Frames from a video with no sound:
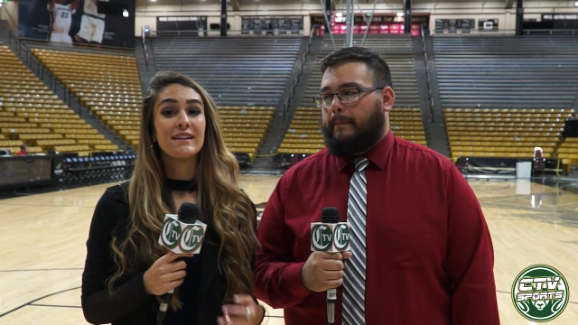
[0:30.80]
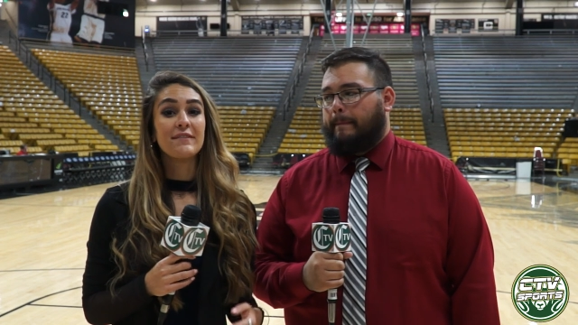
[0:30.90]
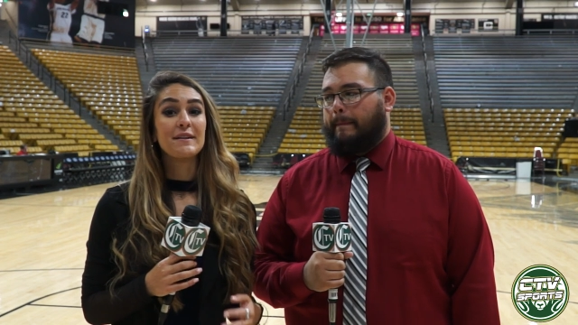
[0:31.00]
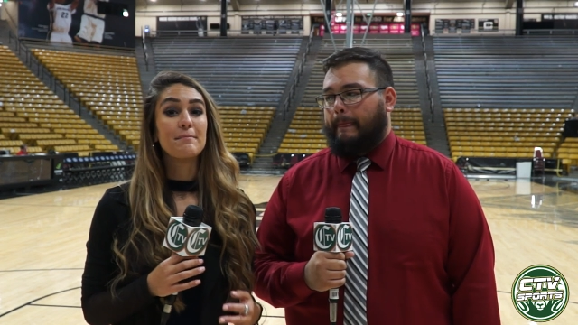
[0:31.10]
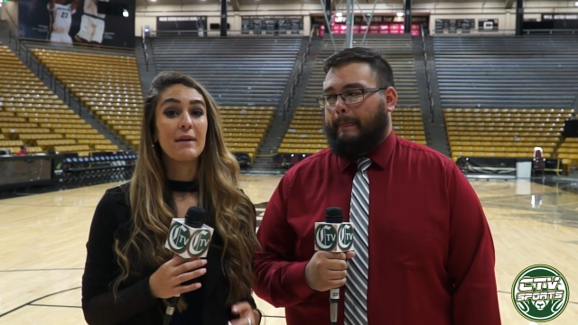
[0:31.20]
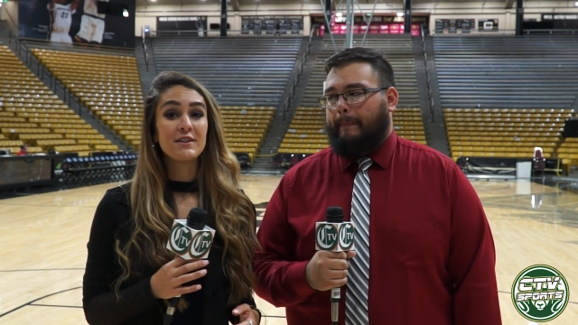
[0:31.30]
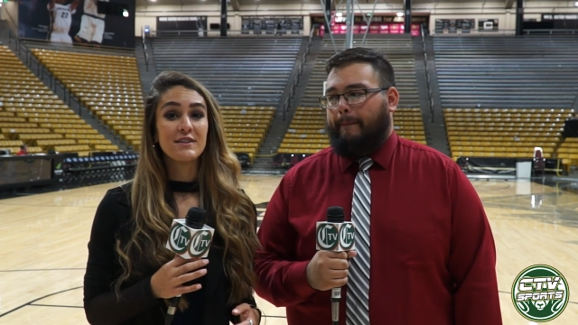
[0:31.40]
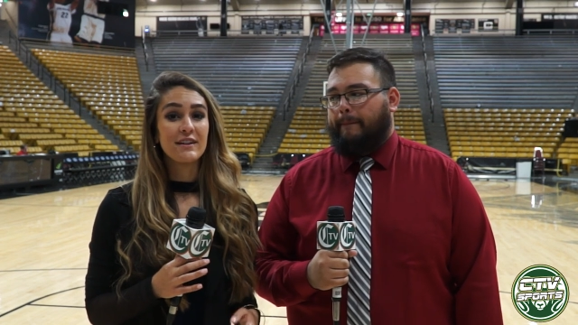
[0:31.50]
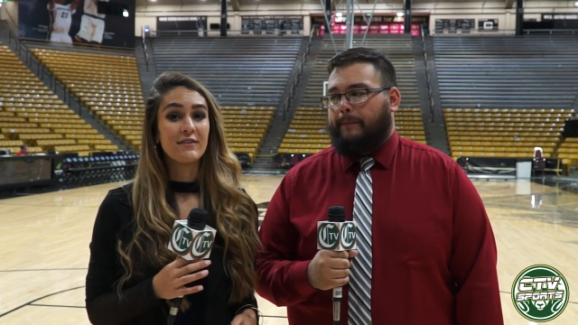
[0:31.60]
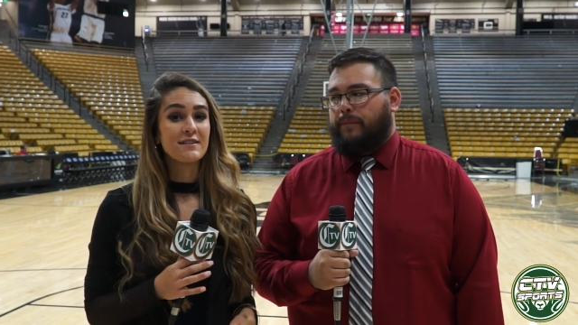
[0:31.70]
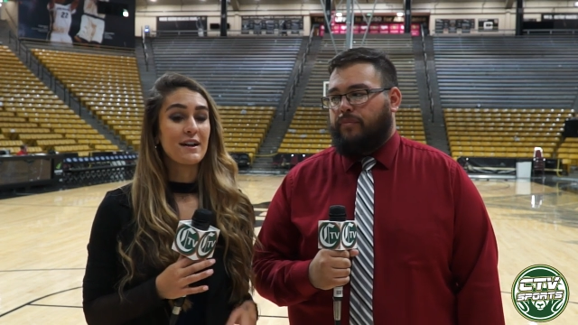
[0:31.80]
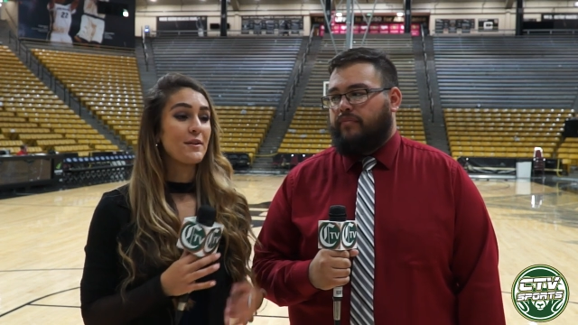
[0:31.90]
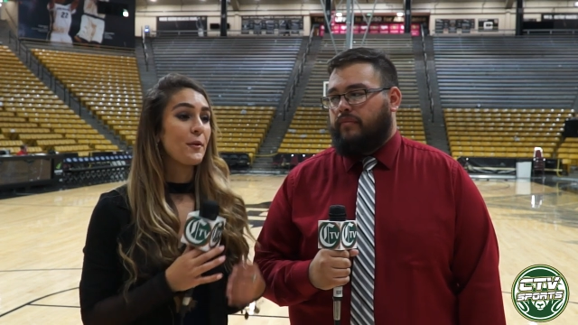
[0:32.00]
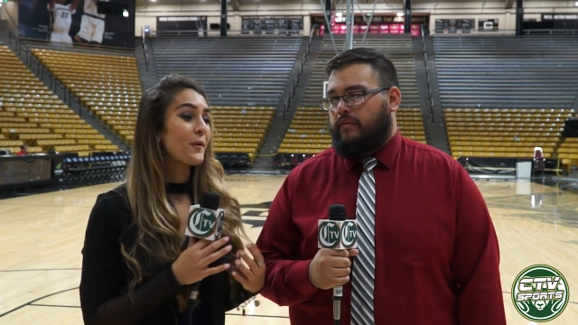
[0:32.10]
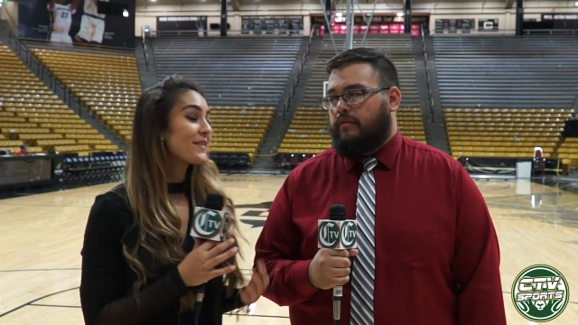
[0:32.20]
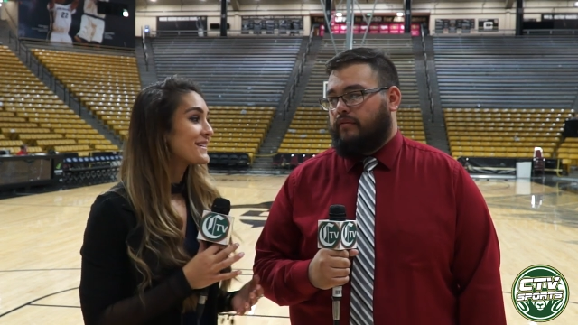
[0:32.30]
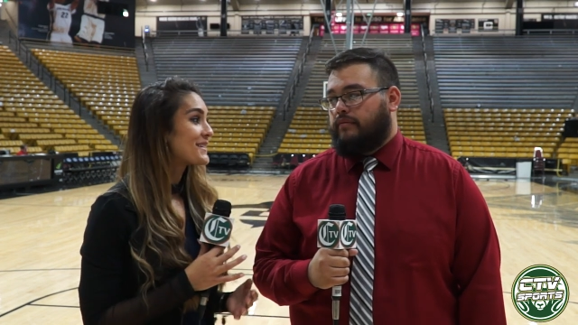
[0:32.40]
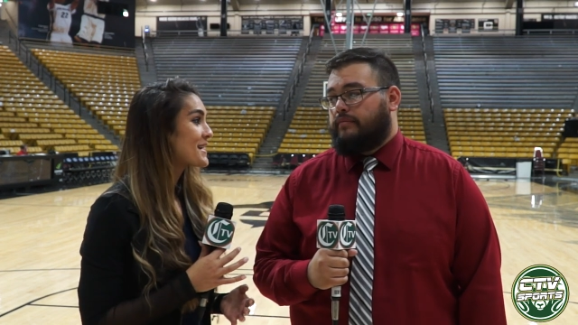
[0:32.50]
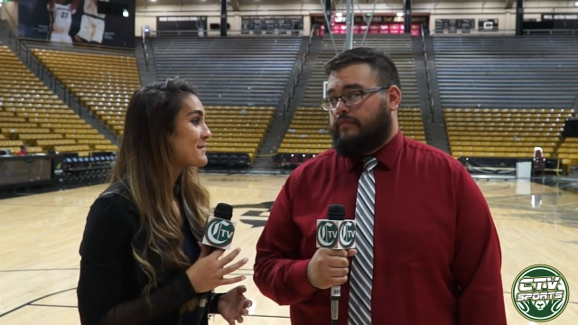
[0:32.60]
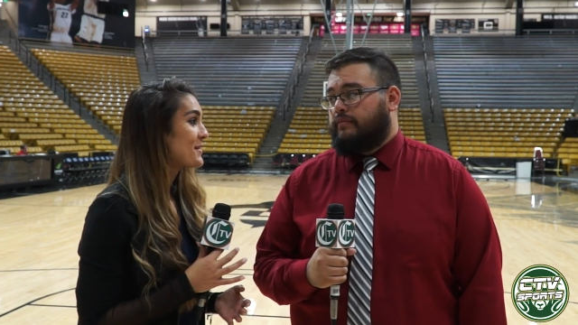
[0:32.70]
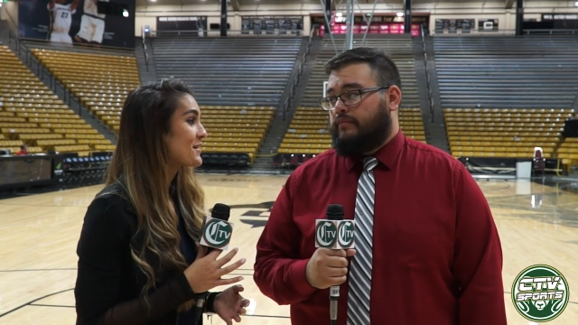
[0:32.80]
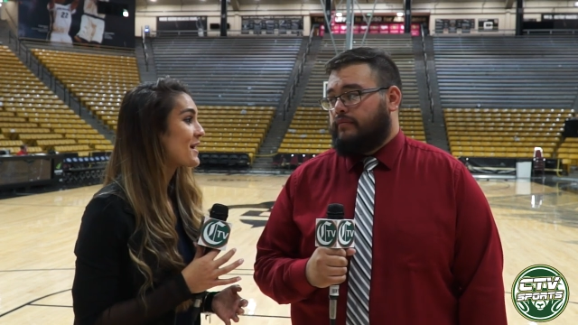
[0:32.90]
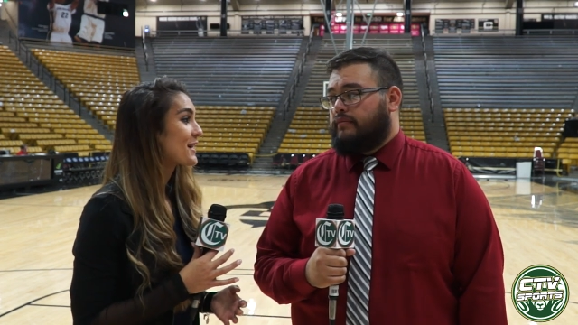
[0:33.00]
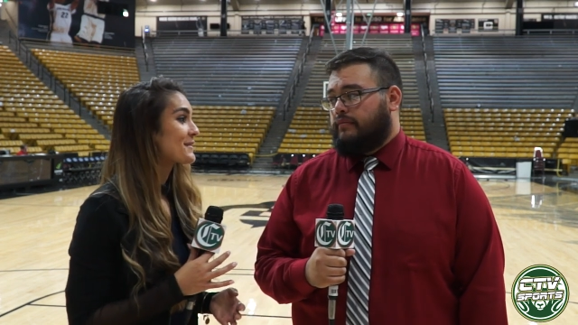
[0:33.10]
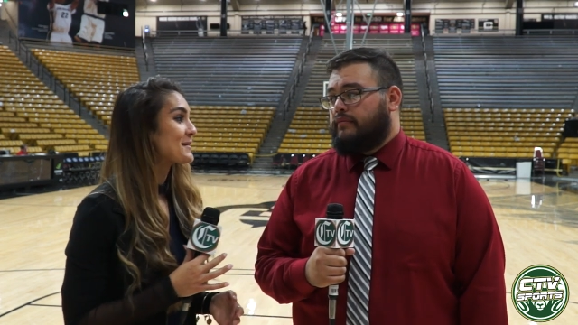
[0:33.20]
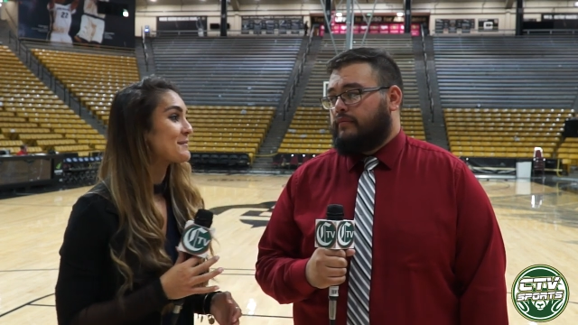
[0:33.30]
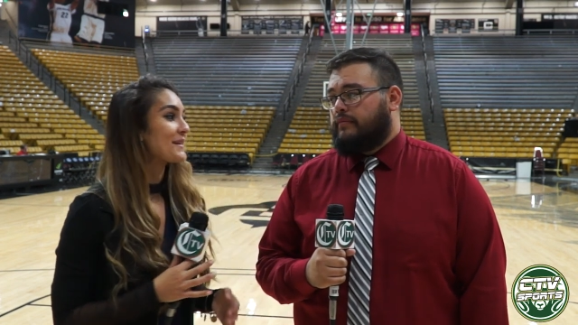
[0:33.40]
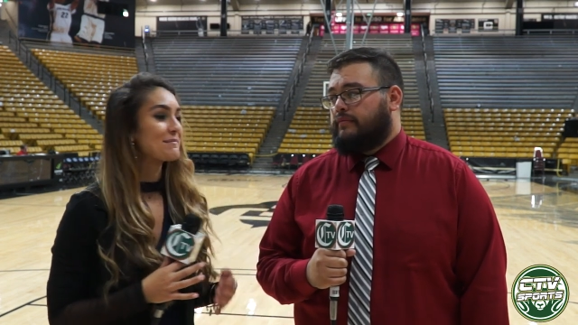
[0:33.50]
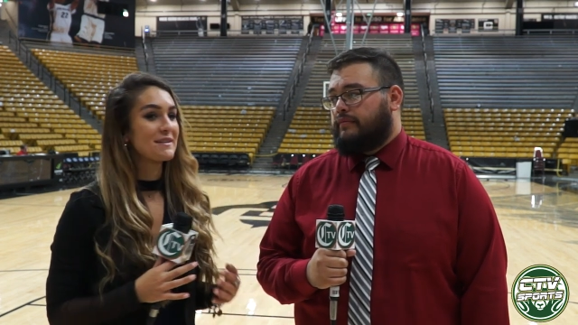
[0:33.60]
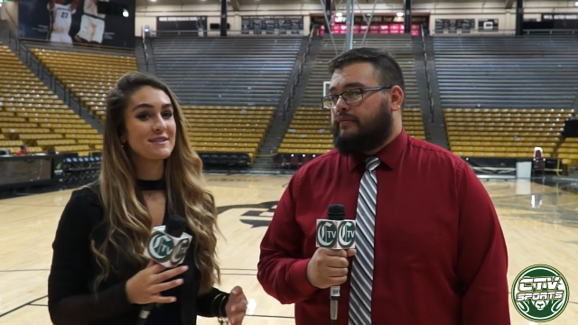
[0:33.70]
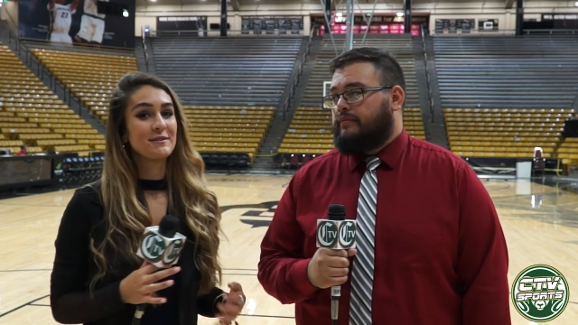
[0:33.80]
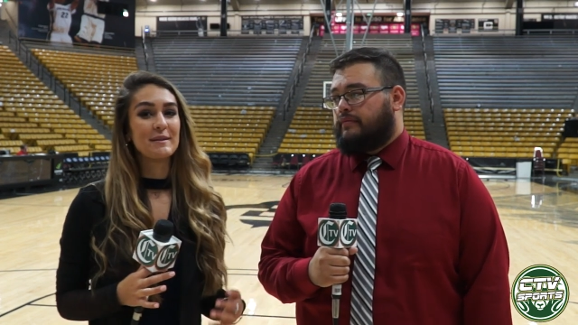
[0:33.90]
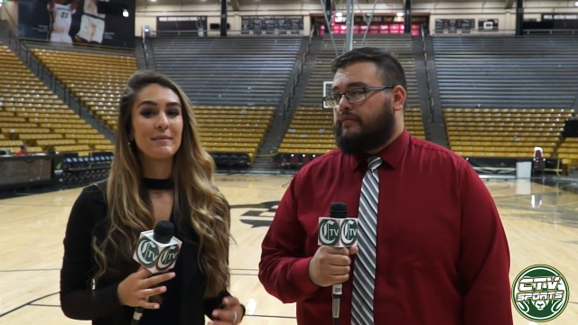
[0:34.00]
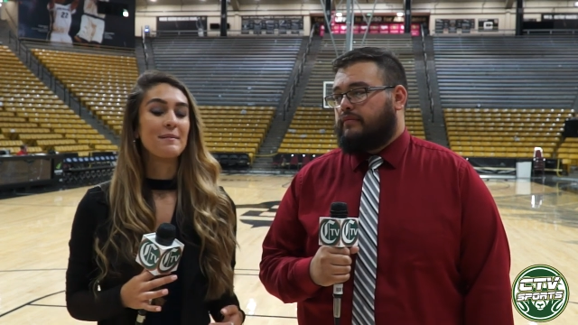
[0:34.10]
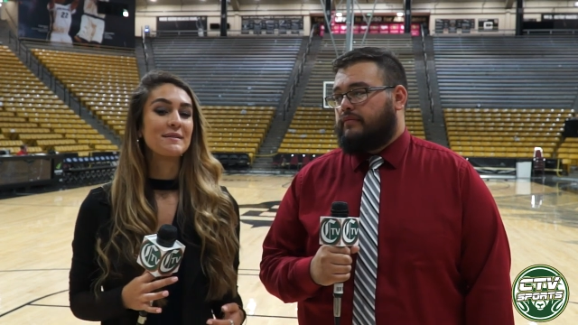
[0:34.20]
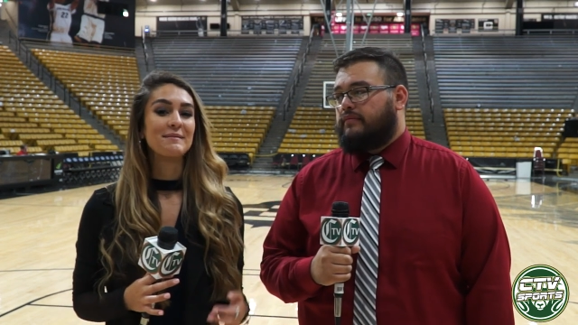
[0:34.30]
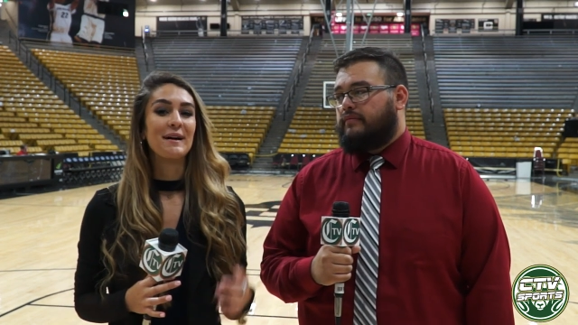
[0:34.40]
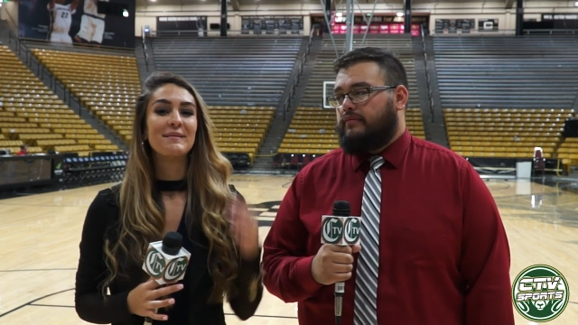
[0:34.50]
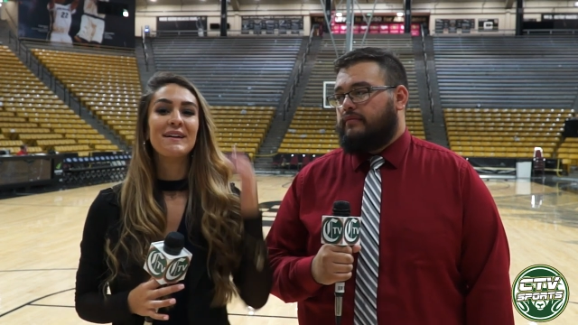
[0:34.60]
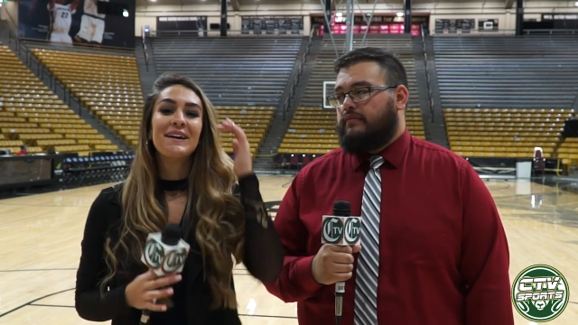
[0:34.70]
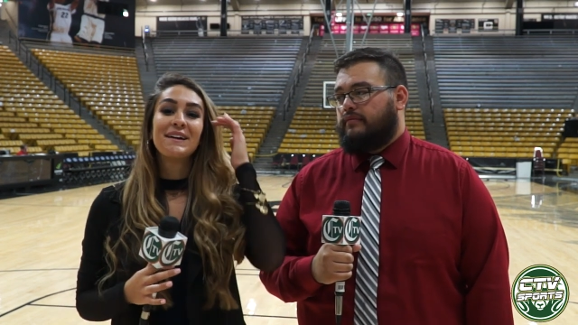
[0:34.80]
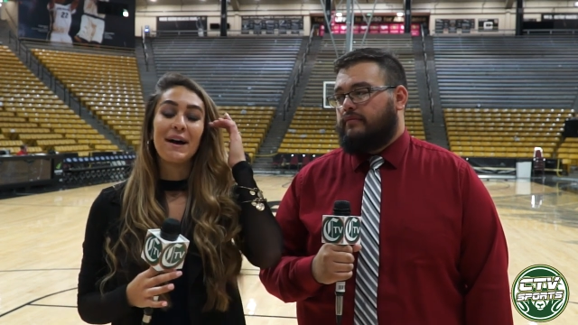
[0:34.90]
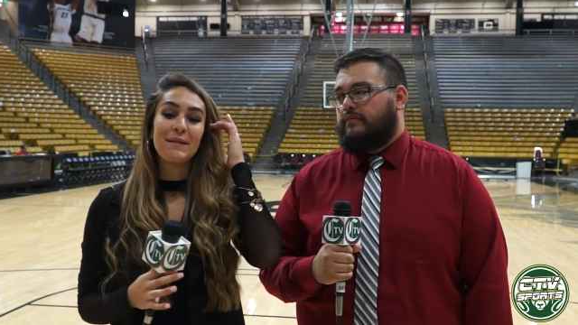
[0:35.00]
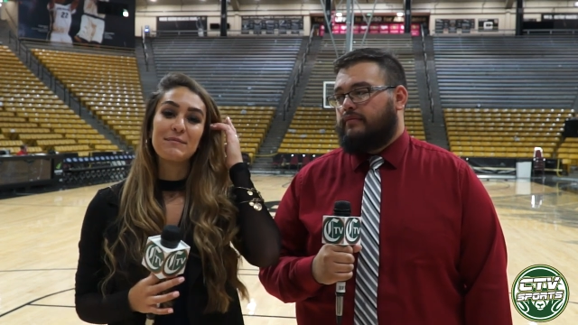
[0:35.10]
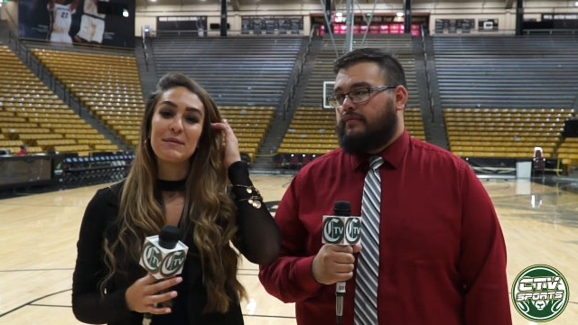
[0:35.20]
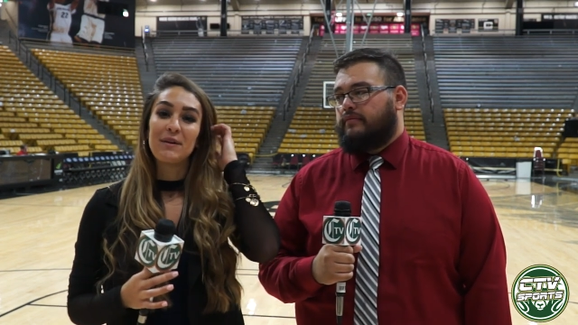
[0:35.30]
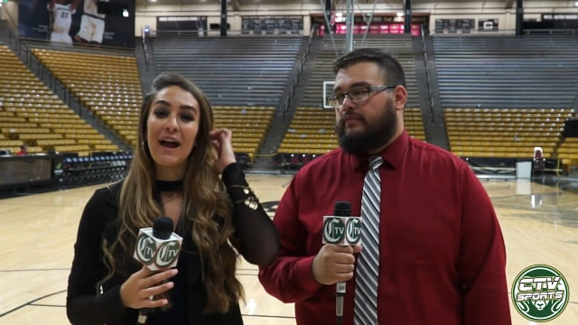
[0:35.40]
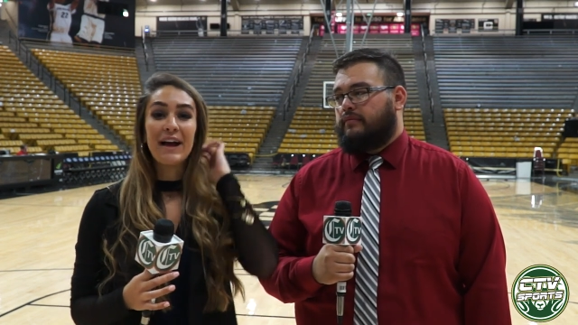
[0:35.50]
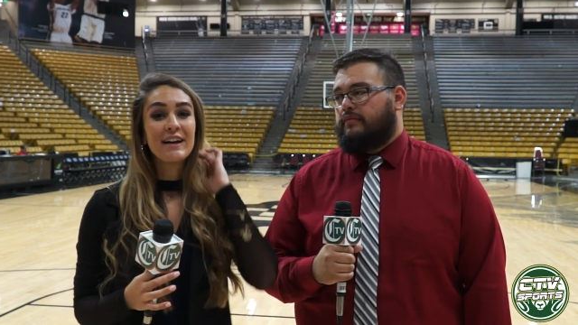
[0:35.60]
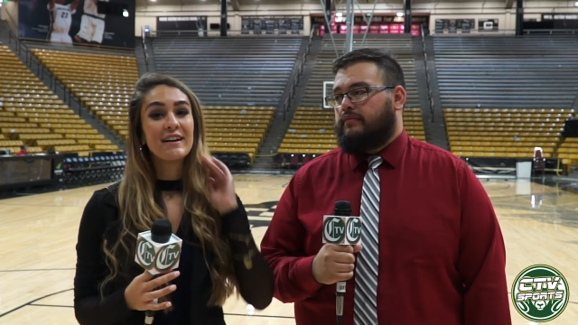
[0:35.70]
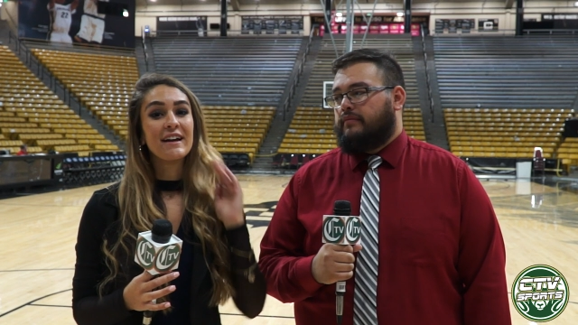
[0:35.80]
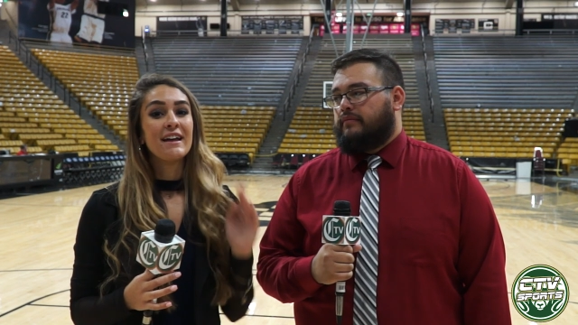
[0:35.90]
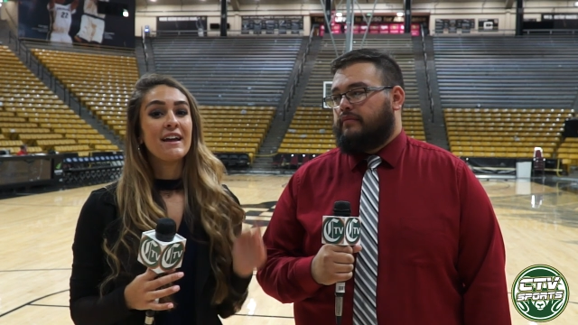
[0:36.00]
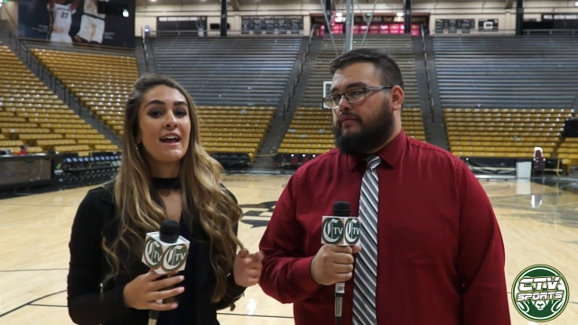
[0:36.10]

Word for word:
Speaker 1: definitely a major difference. I don't know what they talked about in the locker room, but it must have really pumped them up, got them to be more accurate.